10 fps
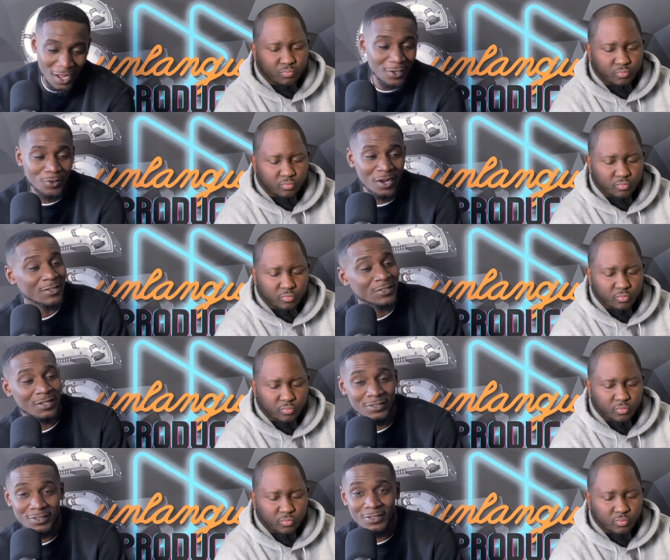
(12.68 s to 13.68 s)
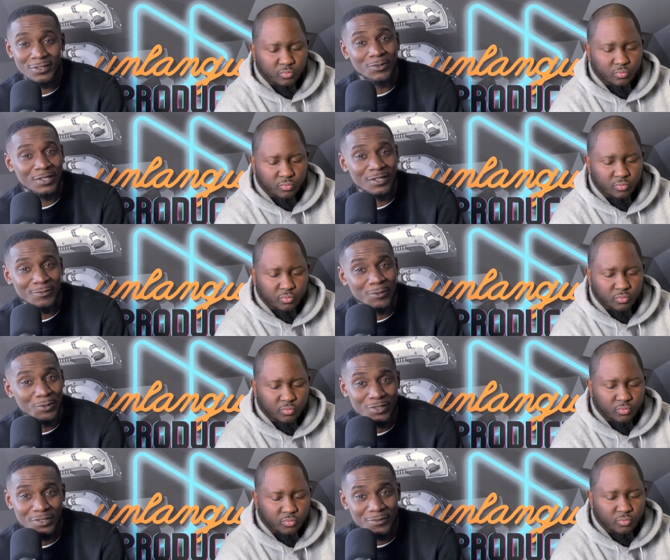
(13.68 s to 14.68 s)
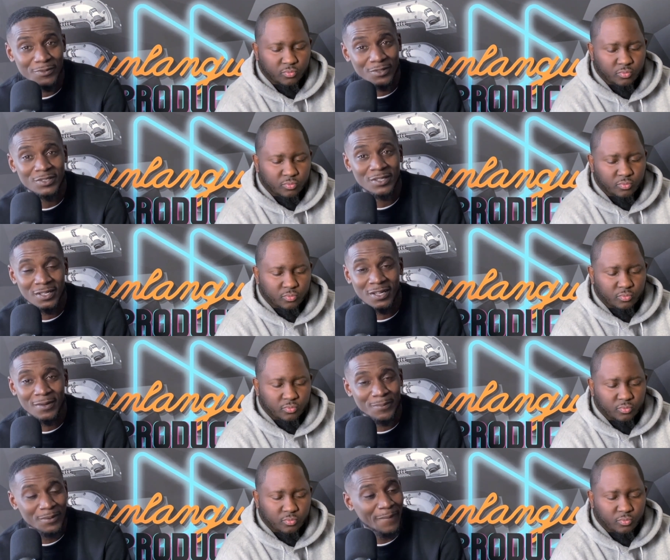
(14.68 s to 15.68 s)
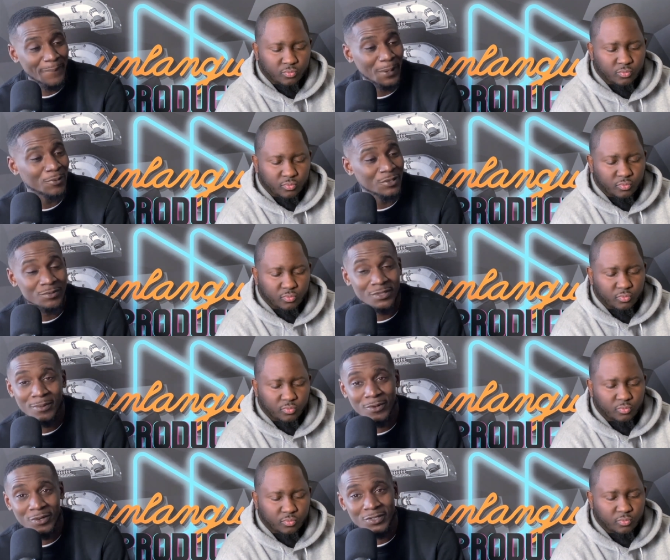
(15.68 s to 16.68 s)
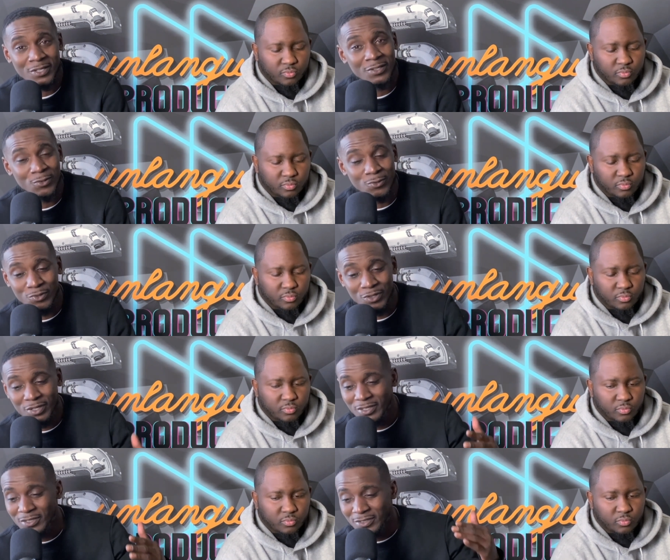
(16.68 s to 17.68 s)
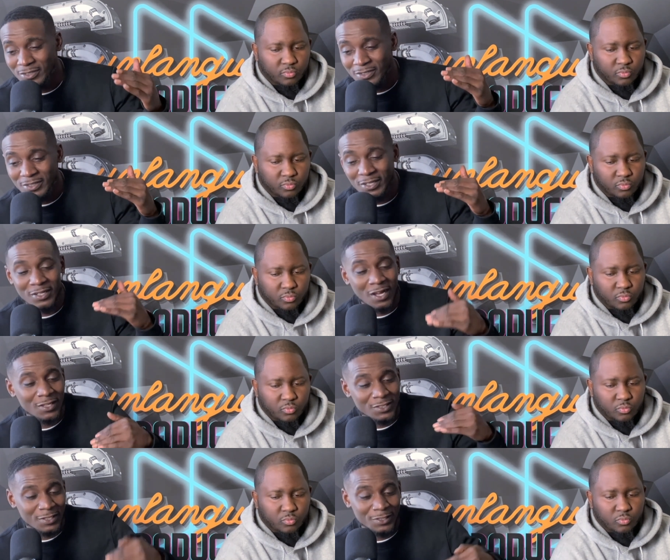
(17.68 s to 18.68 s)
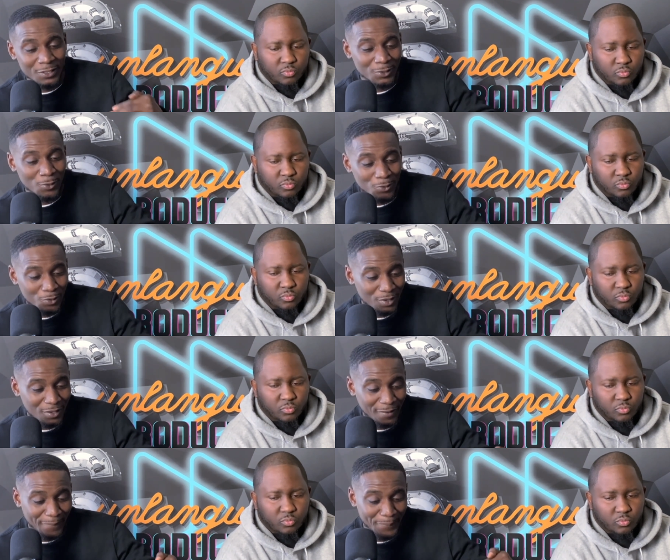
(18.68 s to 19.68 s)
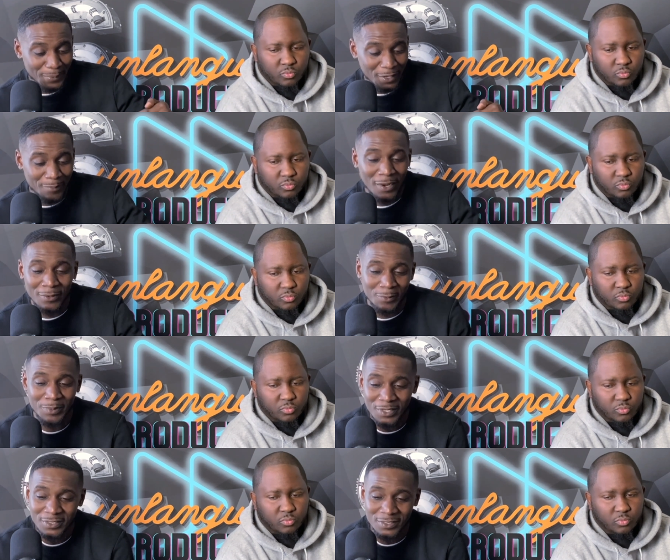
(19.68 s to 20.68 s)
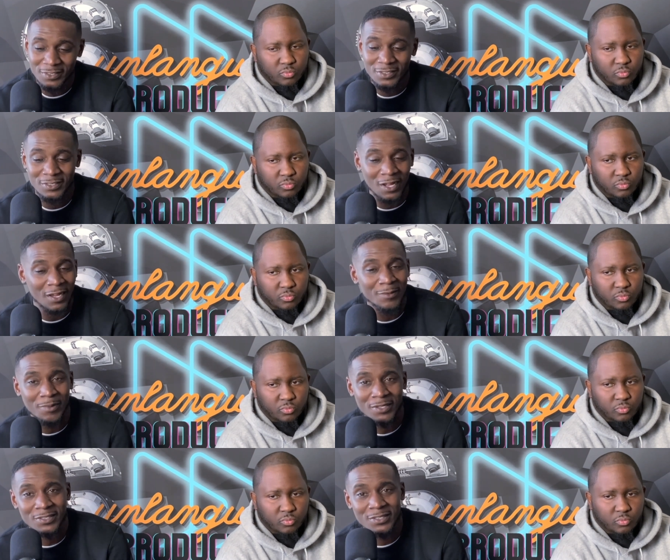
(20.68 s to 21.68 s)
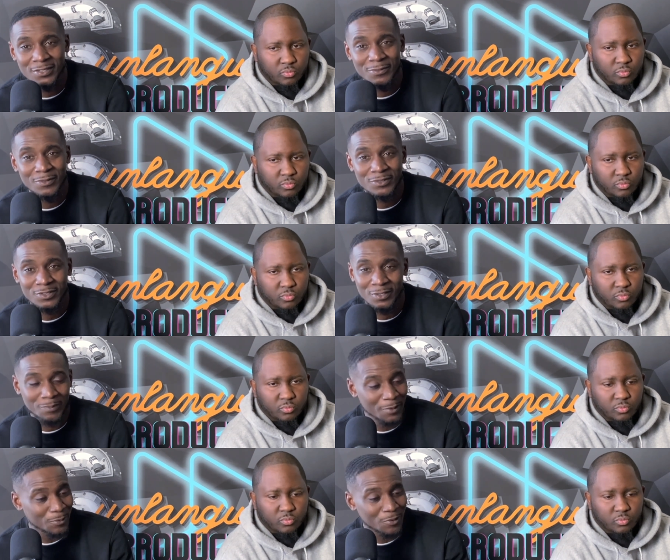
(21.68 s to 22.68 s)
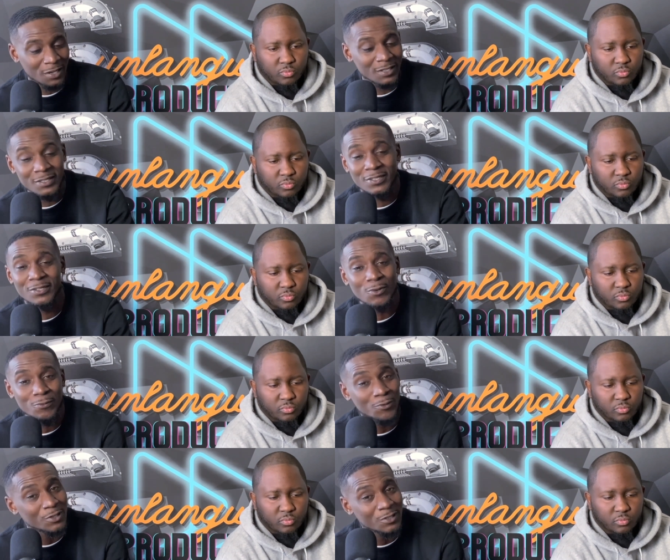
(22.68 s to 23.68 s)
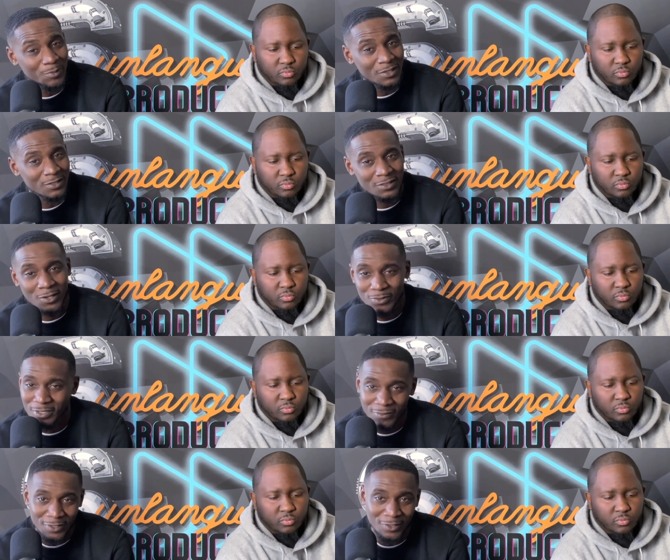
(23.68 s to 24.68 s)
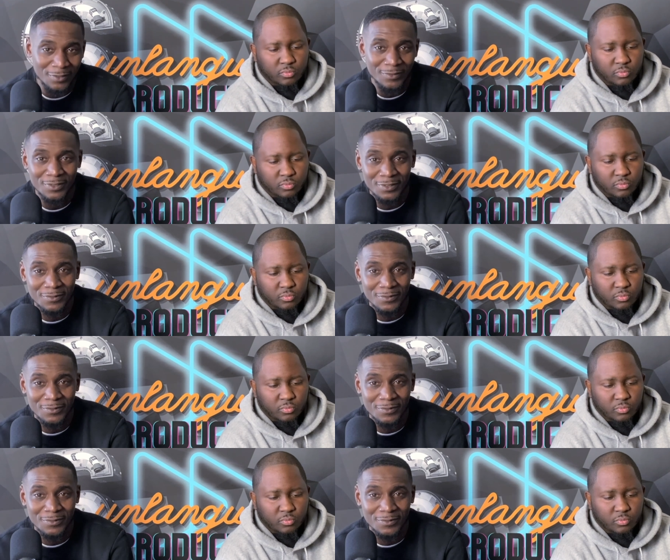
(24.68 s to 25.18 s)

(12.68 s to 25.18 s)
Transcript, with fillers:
Speaker 1: I go outside the city to go get it for mm. us. You know what I'm saying? I'm I'm one of them type of artists. I know the knowledge I need to know about the business is not in my city. You know what I'm saying? The people I need to know for this business don't live in Greenville.